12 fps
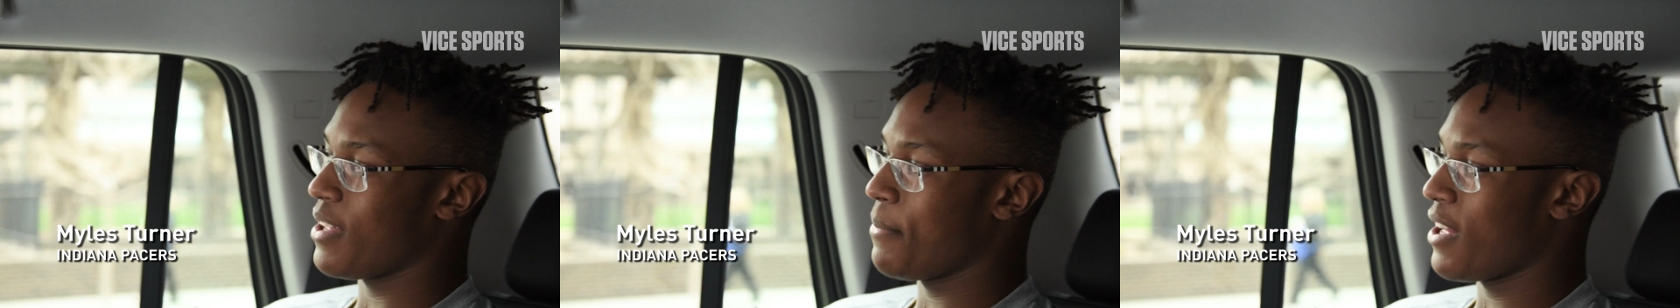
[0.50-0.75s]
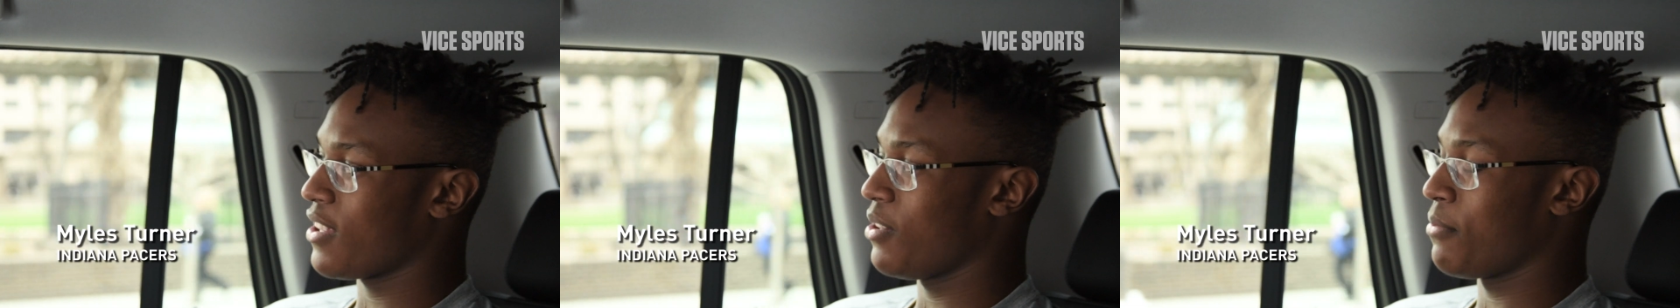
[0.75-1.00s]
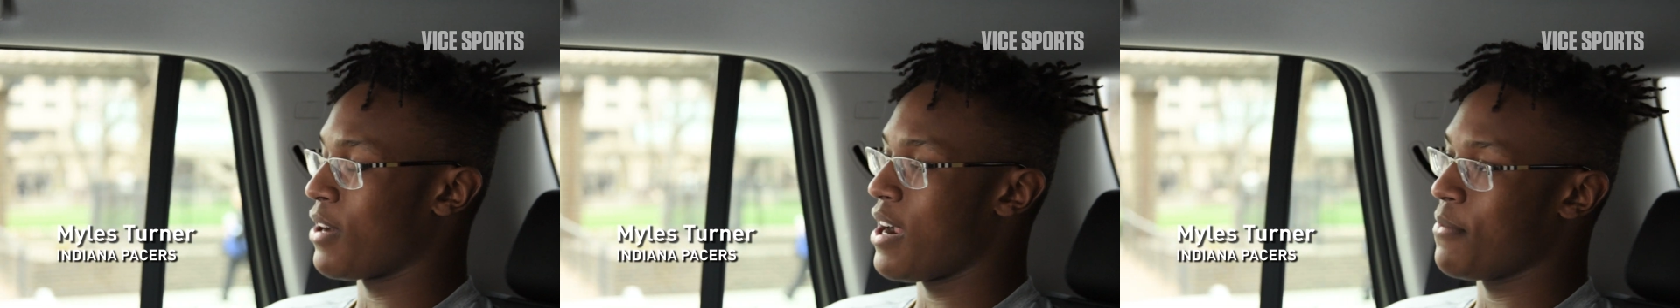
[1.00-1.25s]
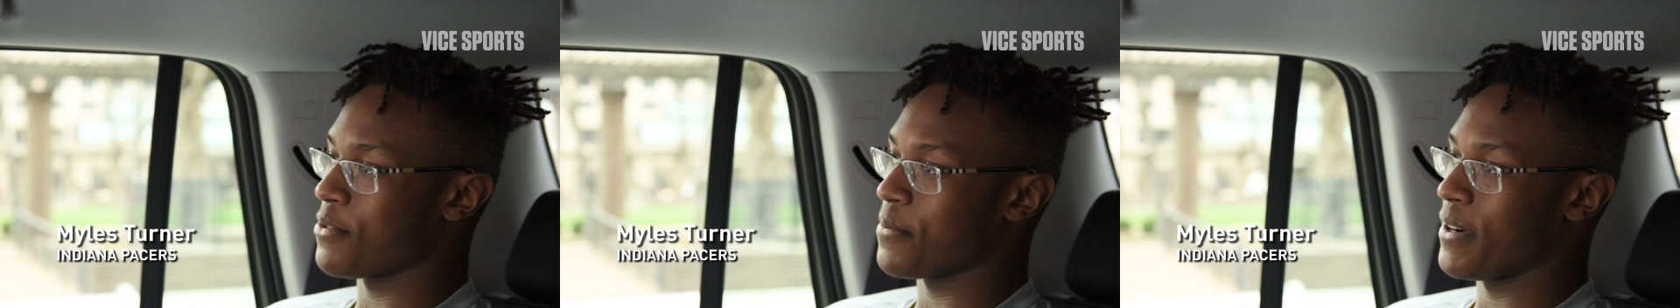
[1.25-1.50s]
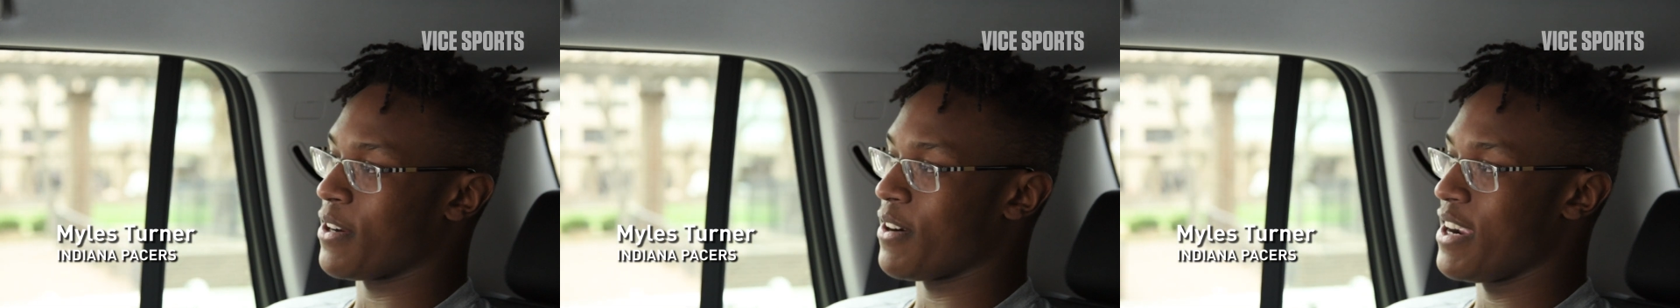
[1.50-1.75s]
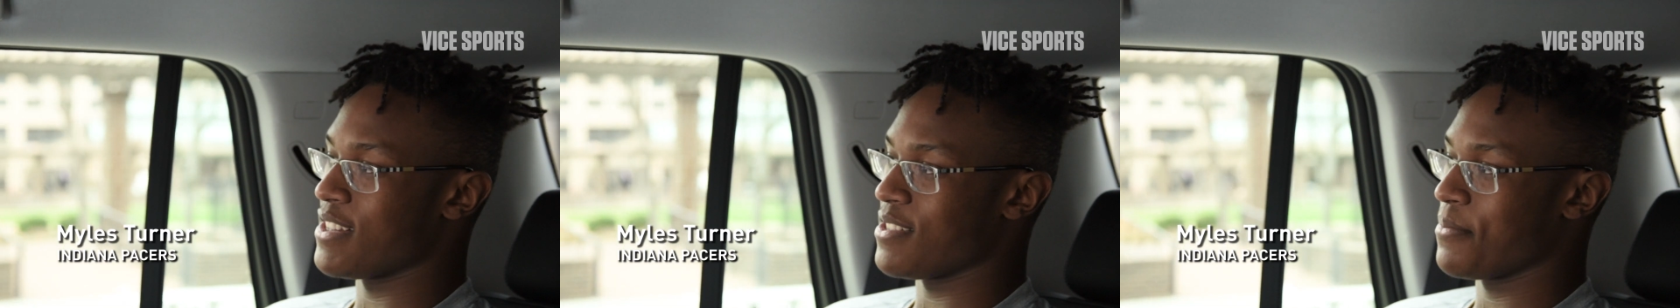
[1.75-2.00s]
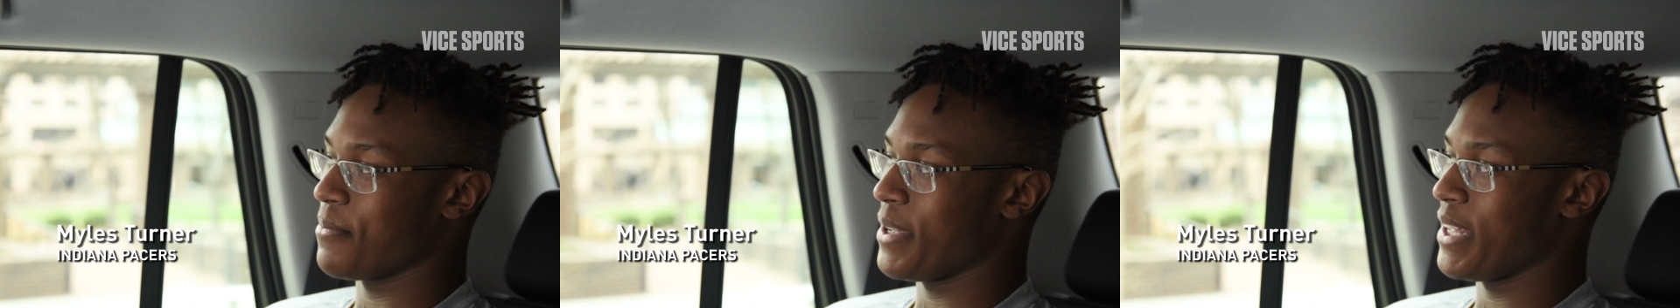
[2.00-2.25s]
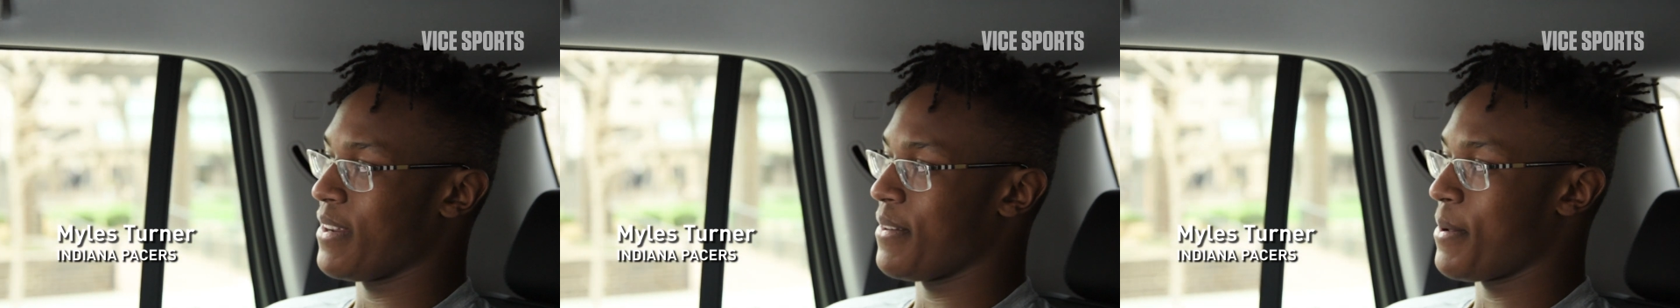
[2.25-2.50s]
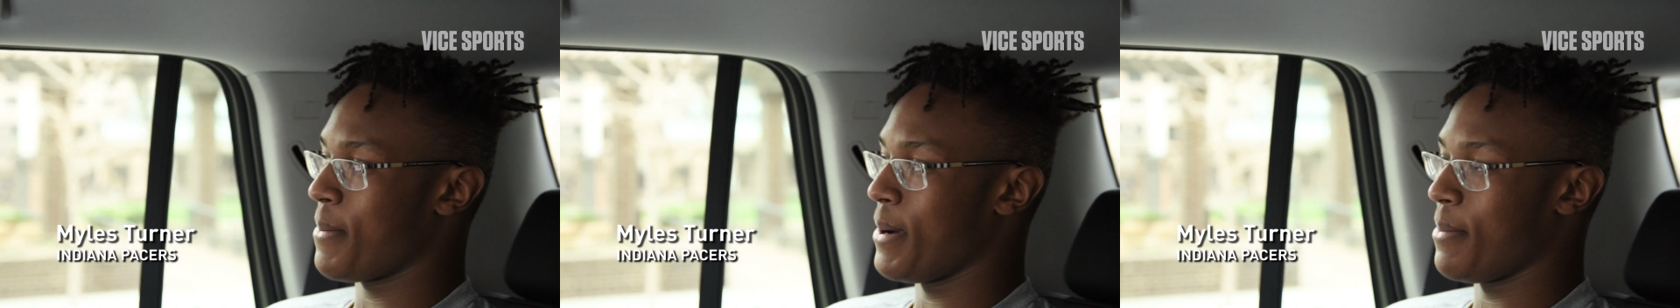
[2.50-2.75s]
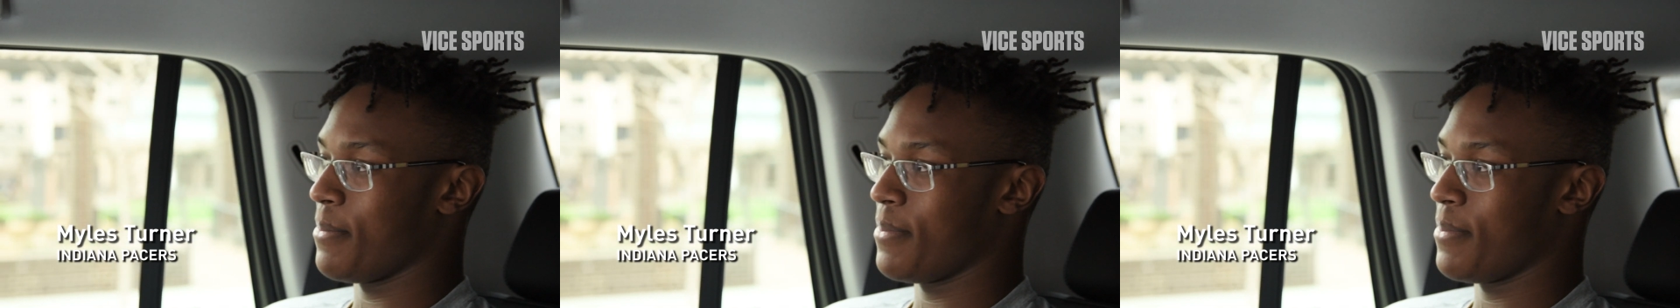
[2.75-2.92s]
That block on LeBron was pretty crazy. I mean, uh,